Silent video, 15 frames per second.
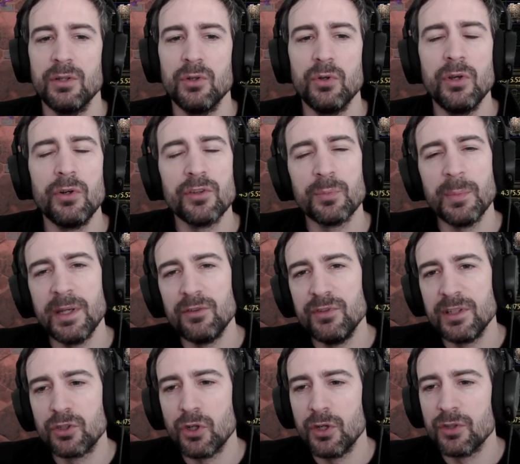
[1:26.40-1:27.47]
or as many
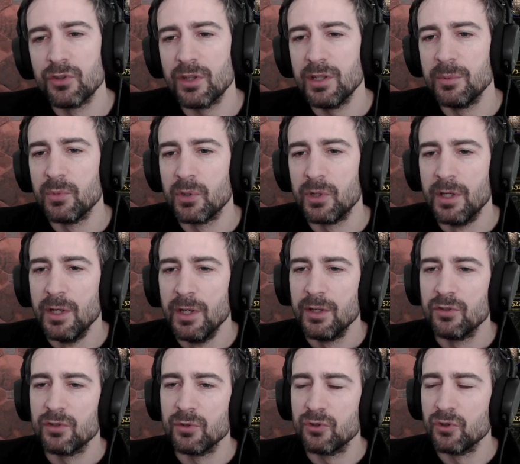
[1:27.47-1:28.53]
returns anymore,
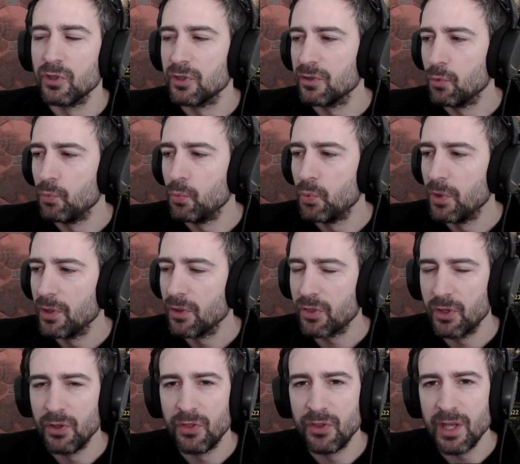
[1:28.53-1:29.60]
so it's not worth
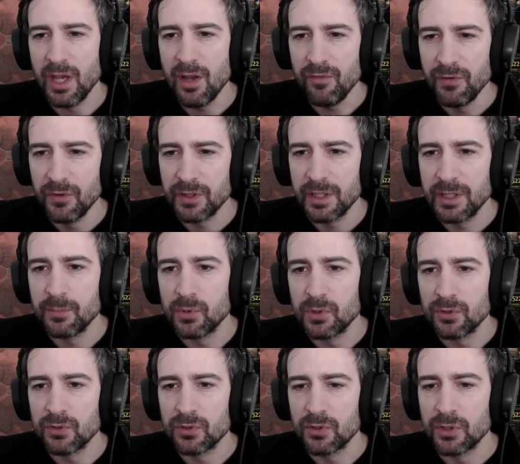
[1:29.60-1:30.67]
the effort anymore.
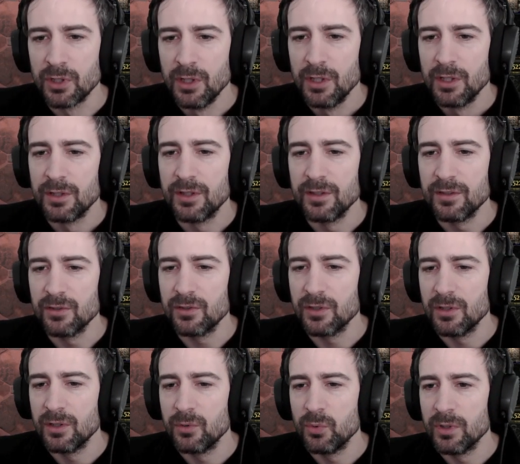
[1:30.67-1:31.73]
So this is
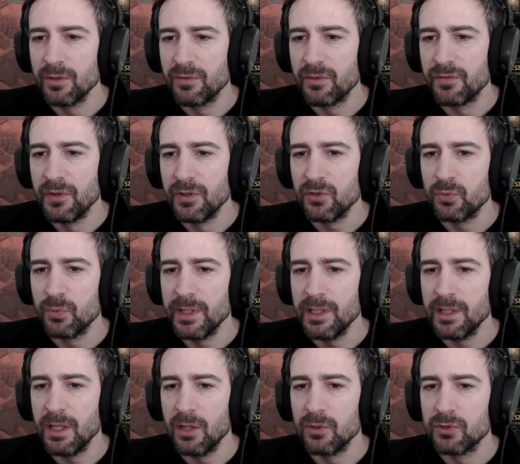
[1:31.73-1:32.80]
one of the first way
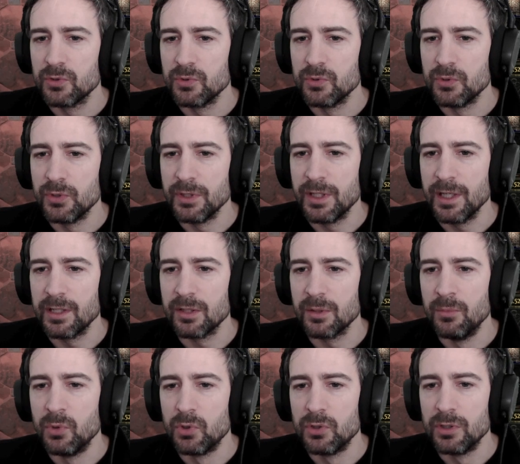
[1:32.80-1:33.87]
how to get
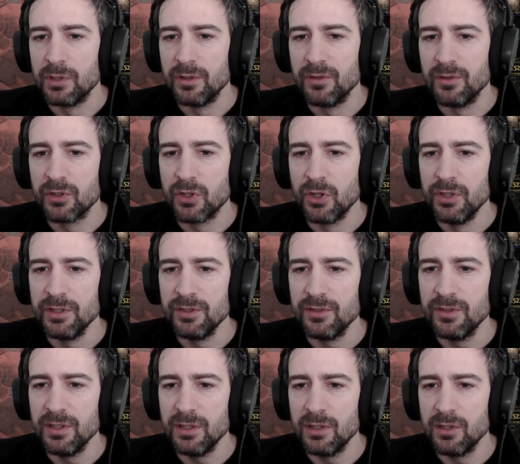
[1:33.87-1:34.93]
more
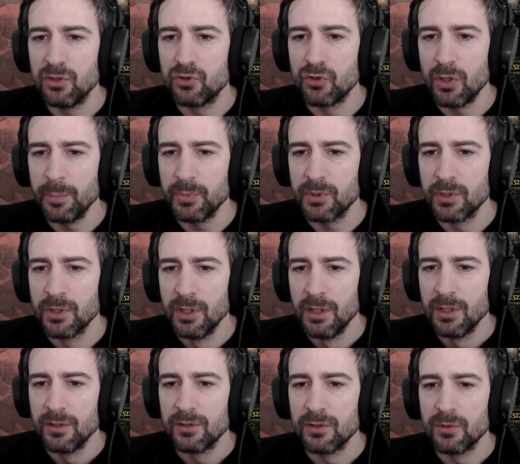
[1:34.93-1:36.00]
currency dropped.
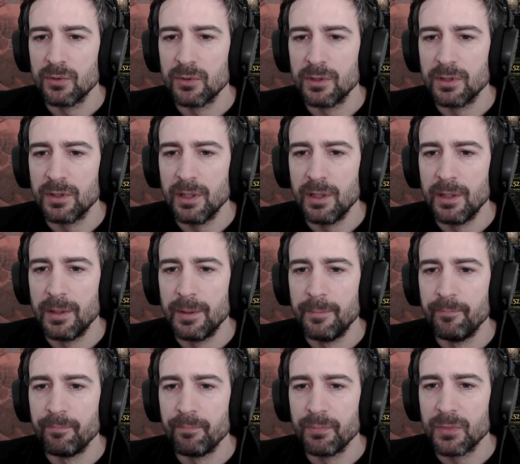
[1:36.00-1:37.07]
So
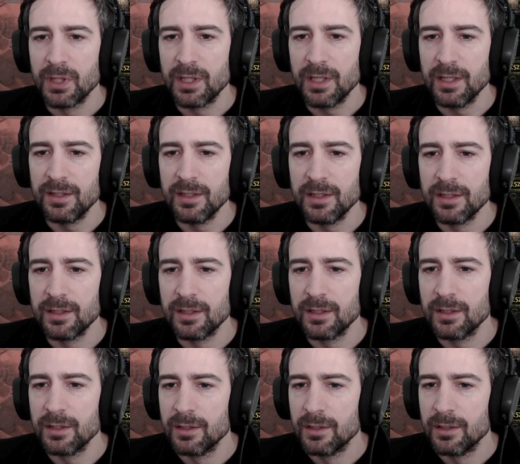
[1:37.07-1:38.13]
getting
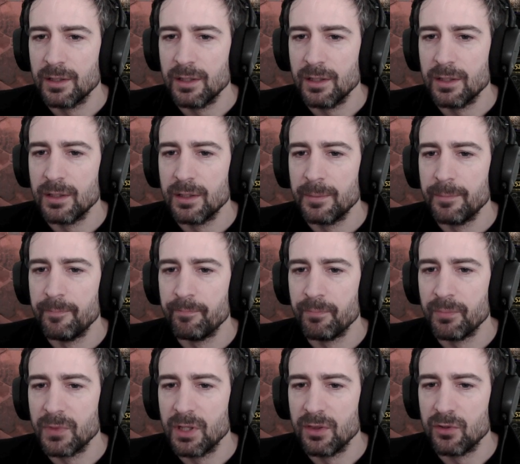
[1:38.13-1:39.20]

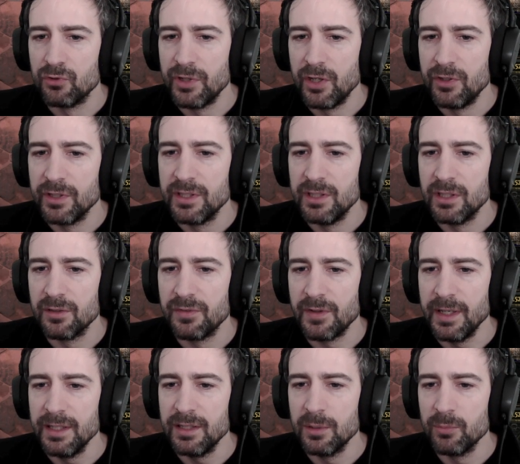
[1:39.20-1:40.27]
the rarity of
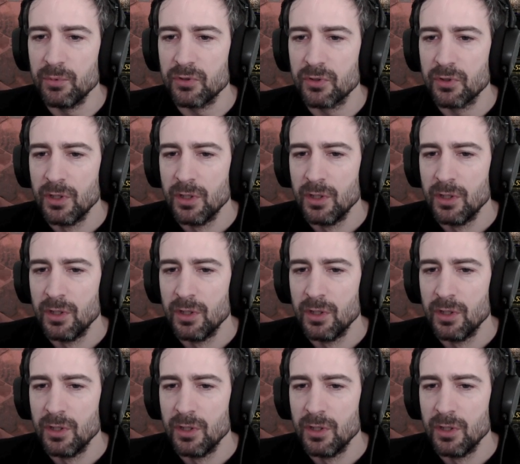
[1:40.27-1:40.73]
items